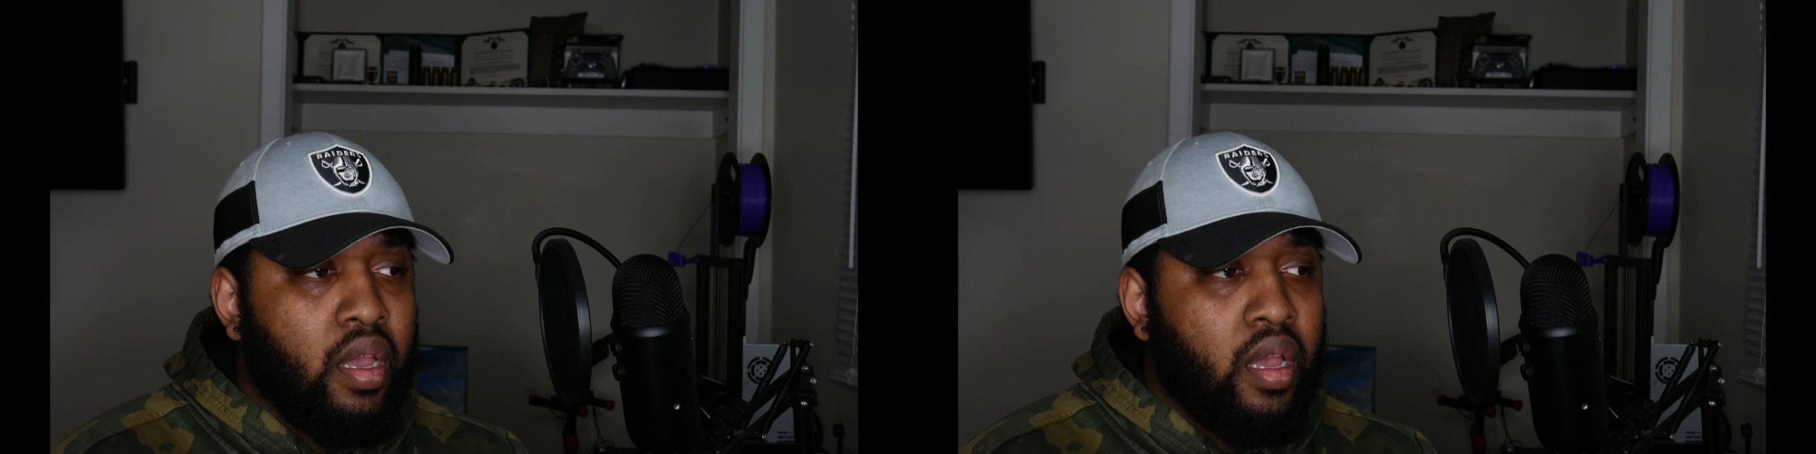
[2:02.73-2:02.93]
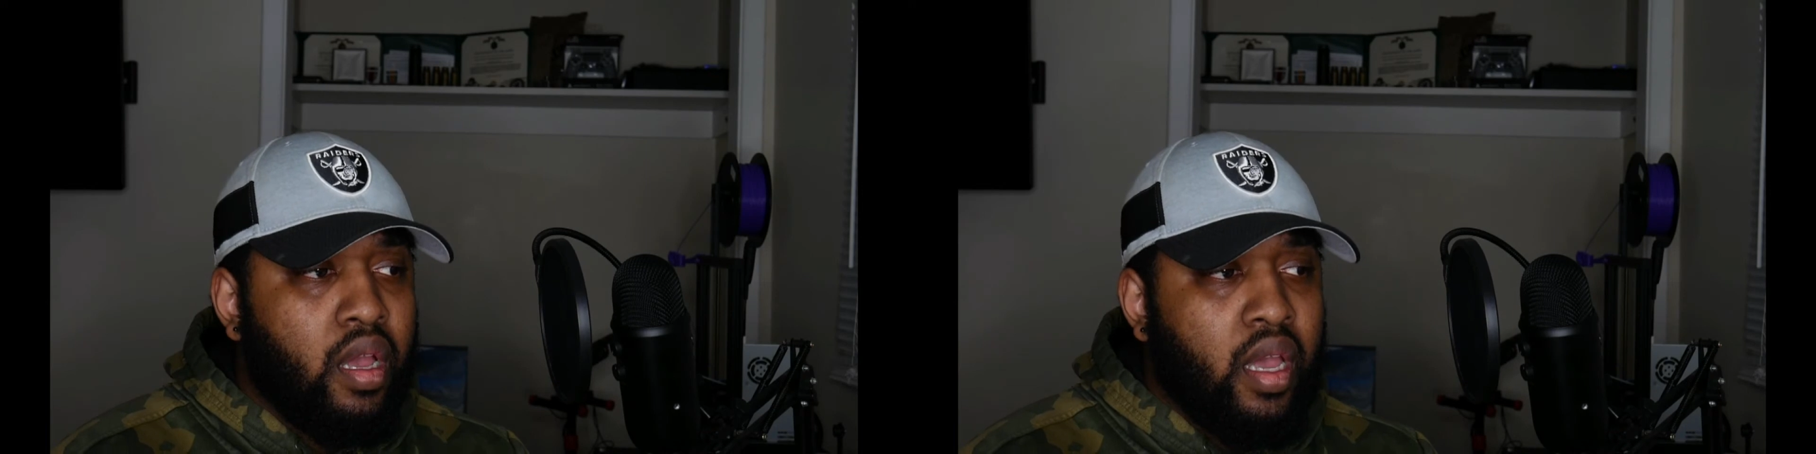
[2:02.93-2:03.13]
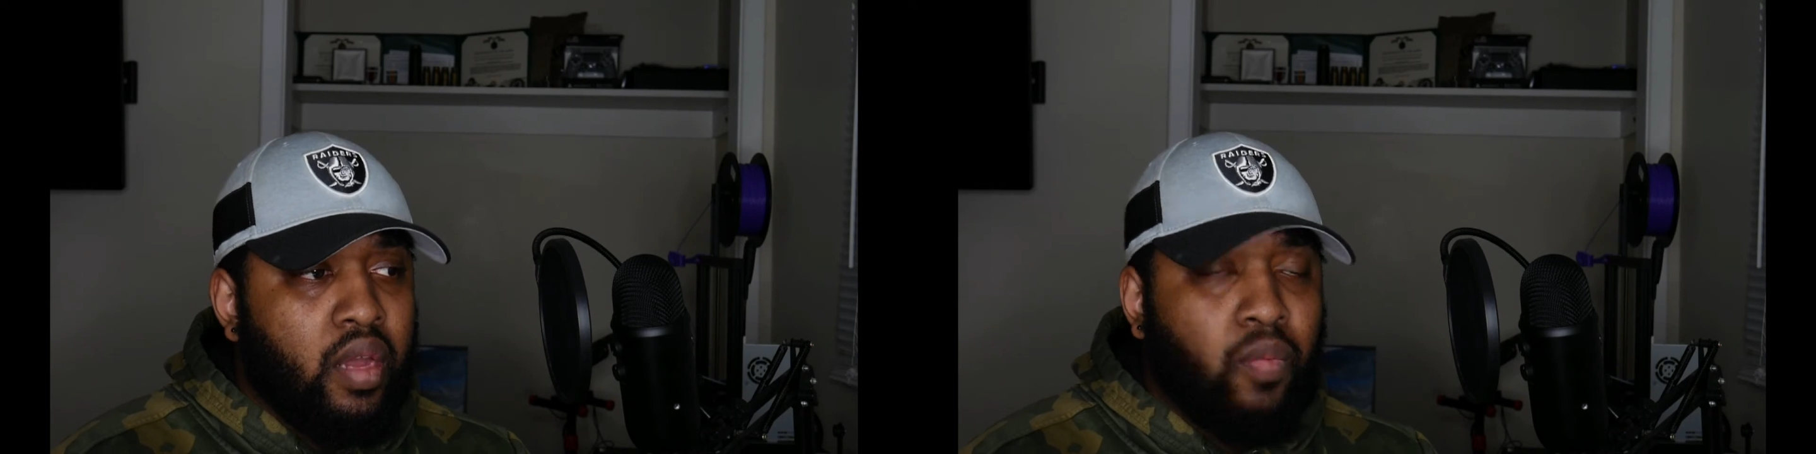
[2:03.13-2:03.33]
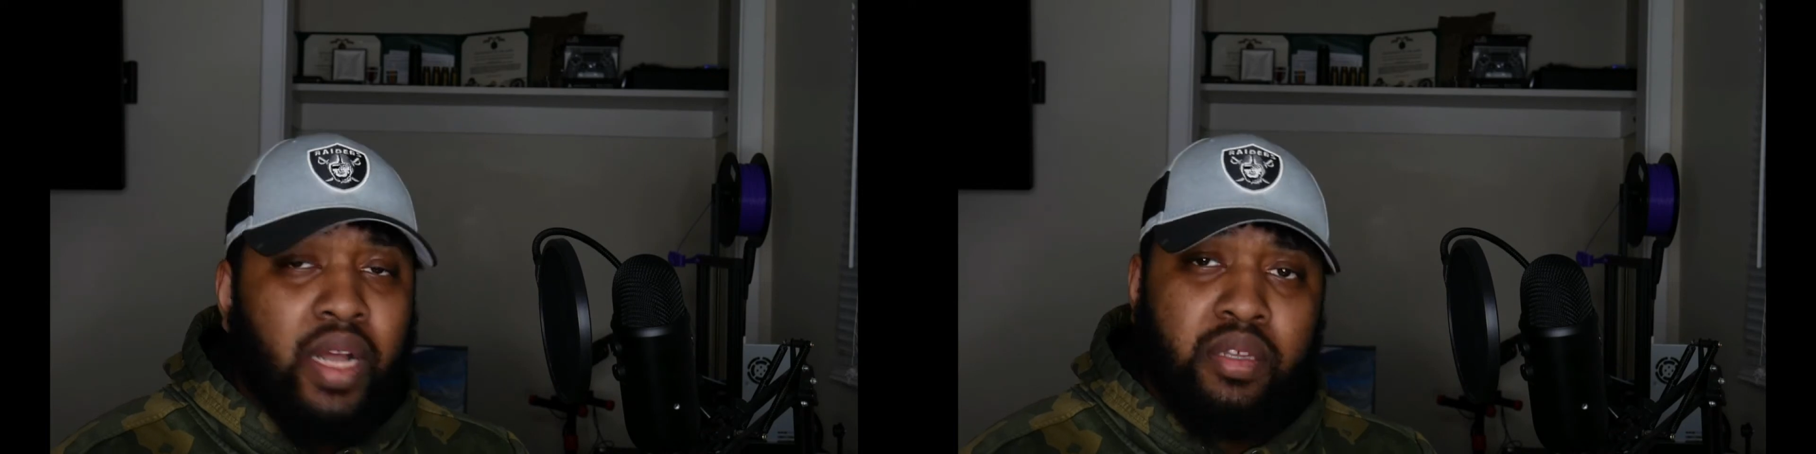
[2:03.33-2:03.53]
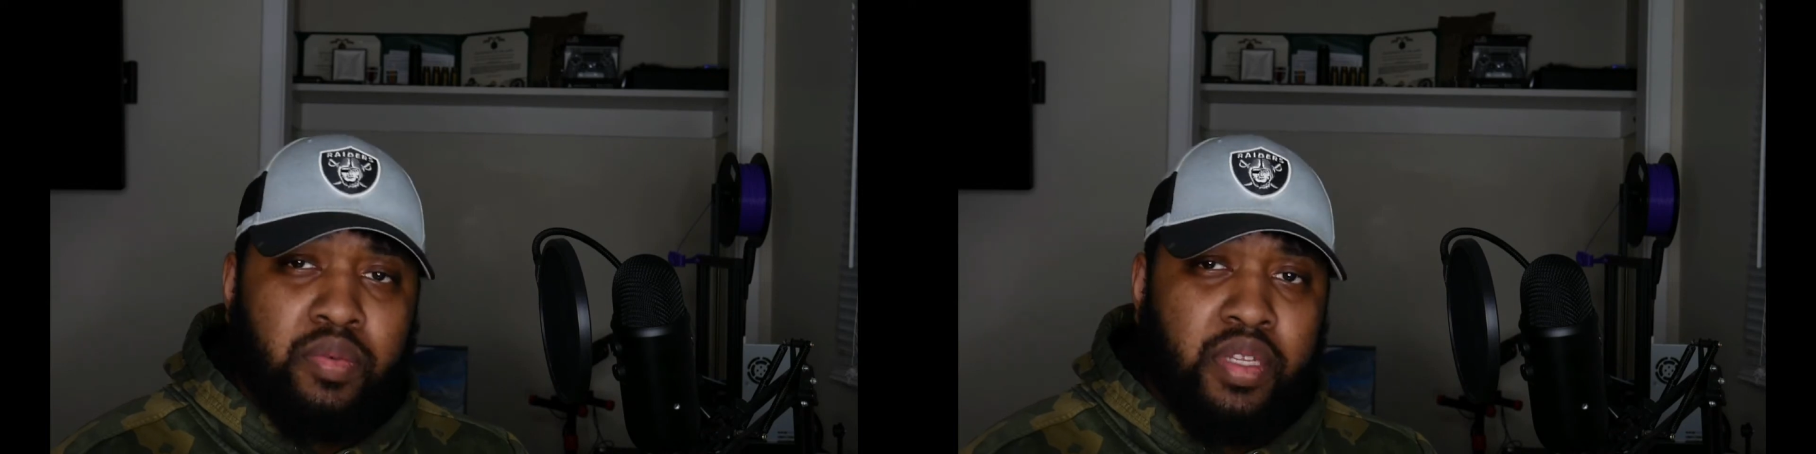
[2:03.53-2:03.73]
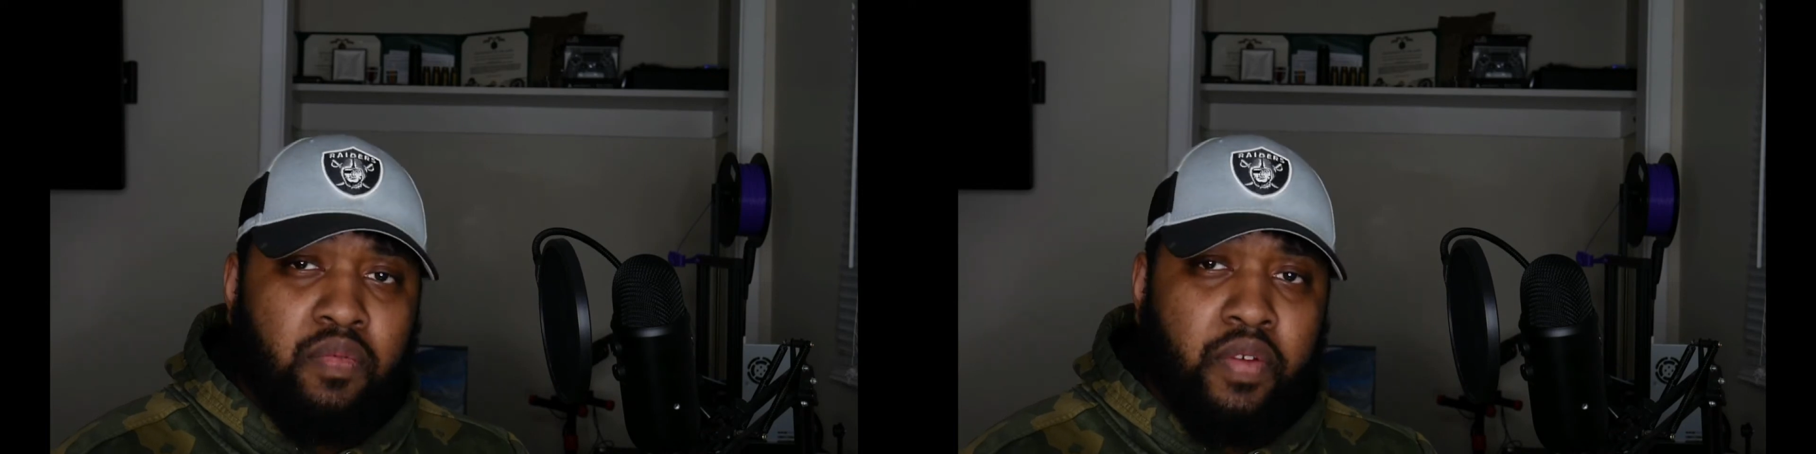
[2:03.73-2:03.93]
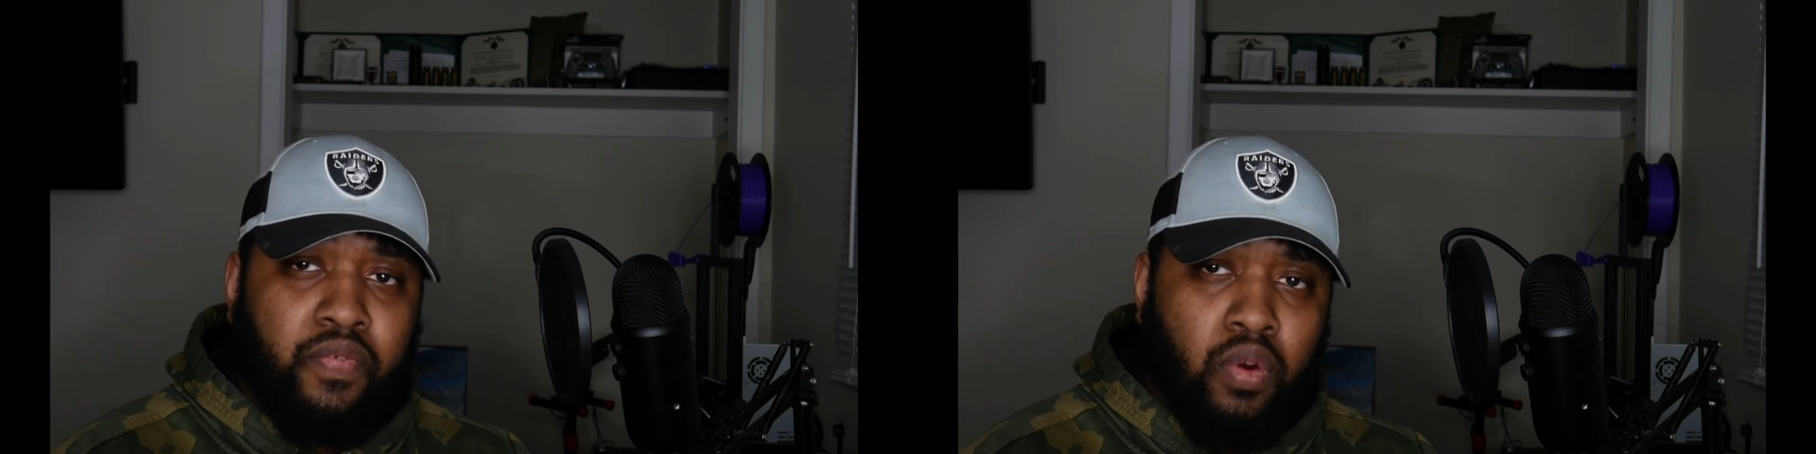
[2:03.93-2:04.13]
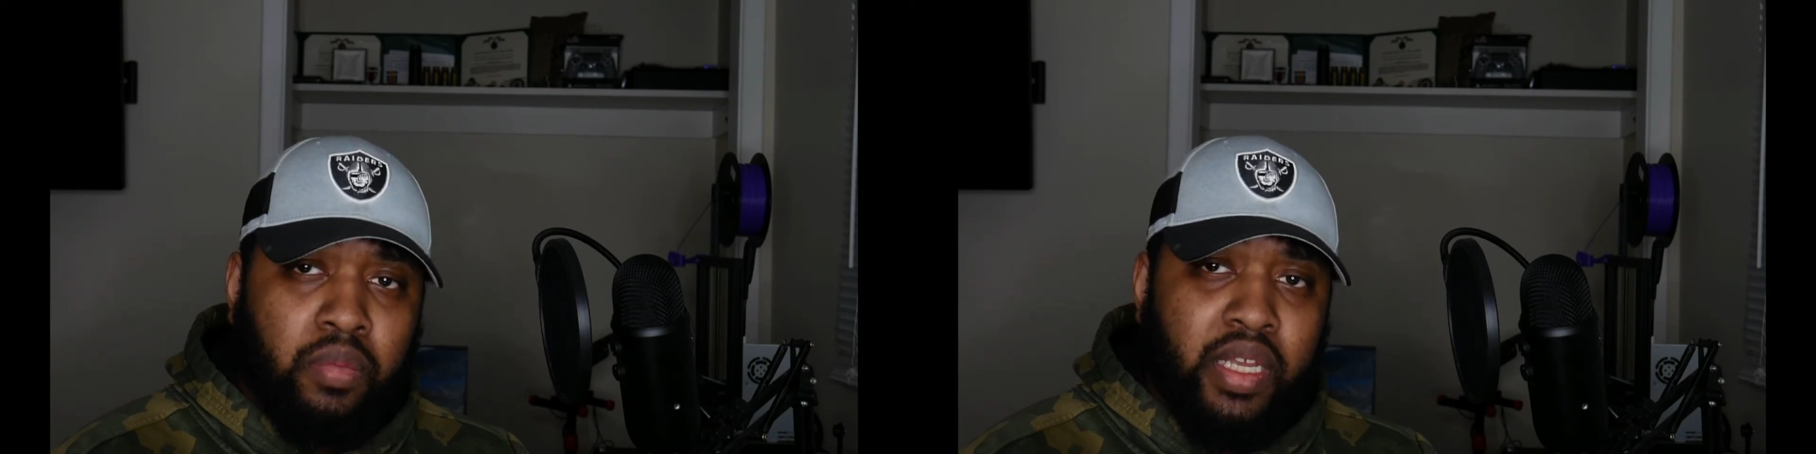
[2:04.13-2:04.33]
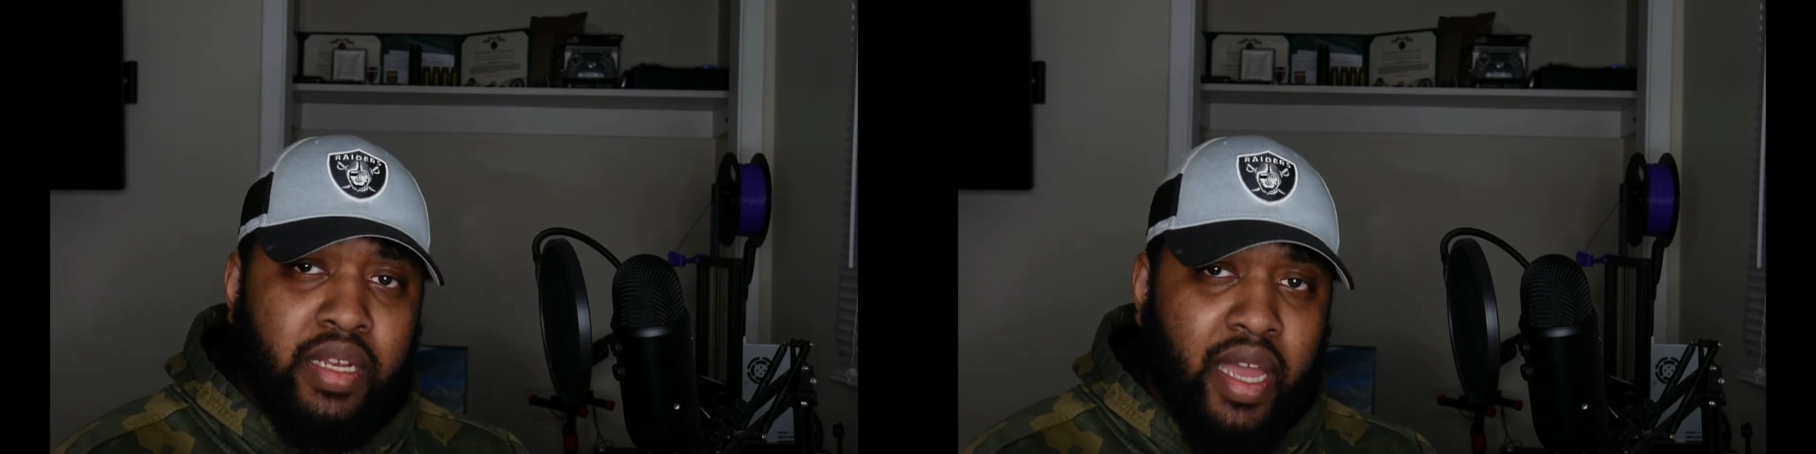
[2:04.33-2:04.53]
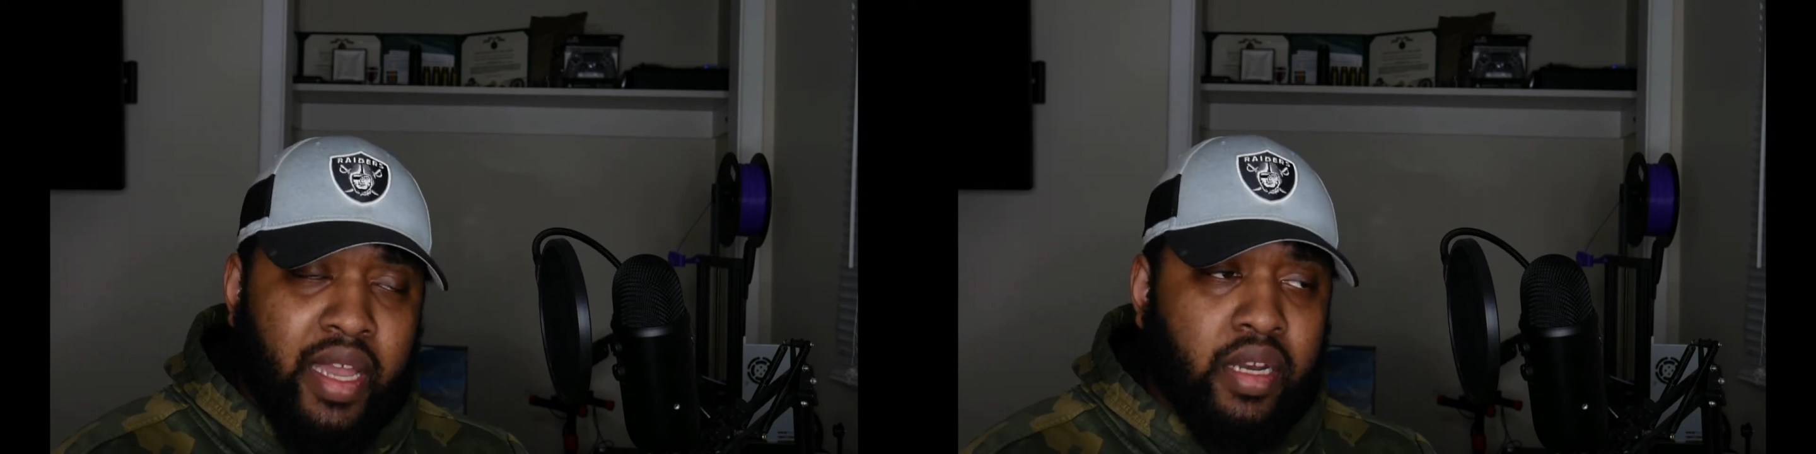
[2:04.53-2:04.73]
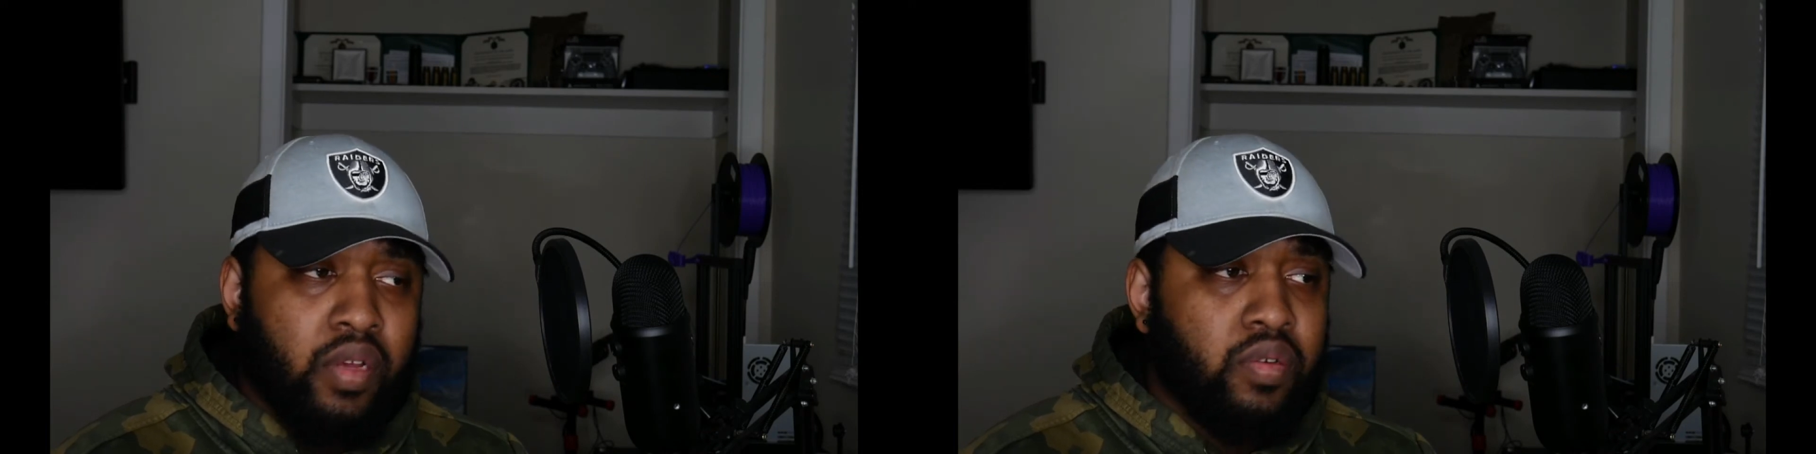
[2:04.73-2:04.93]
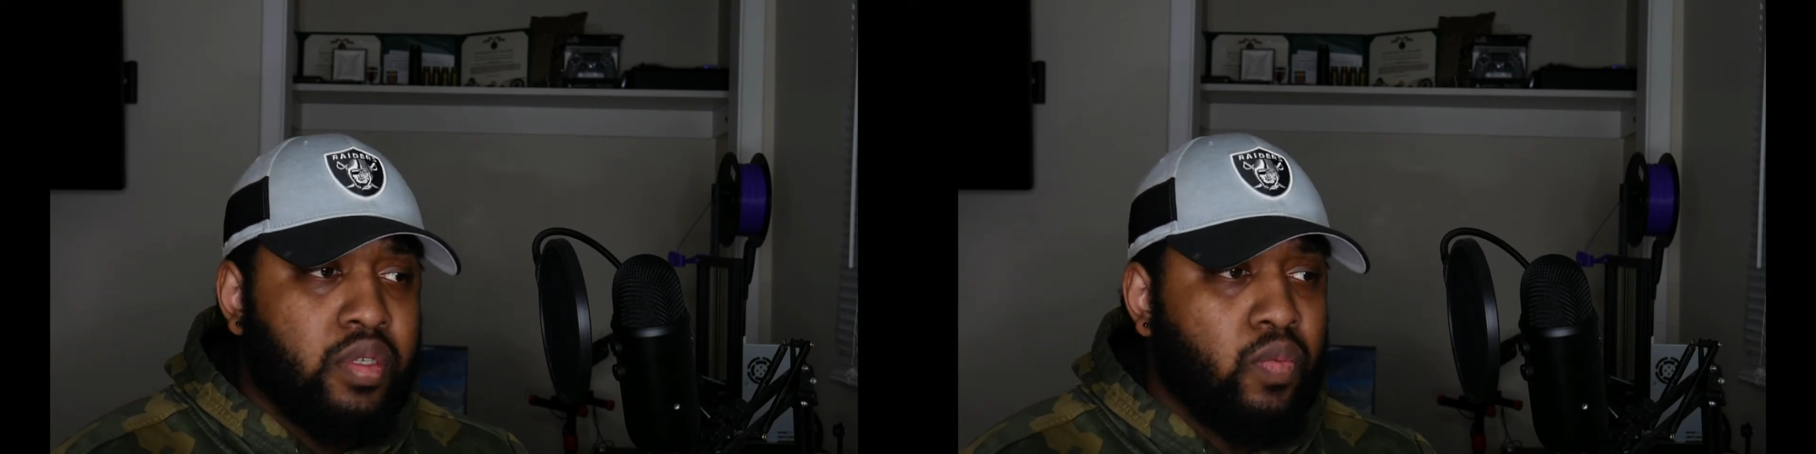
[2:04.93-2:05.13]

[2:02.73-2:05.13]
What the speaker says: and while he was never formally diagnosed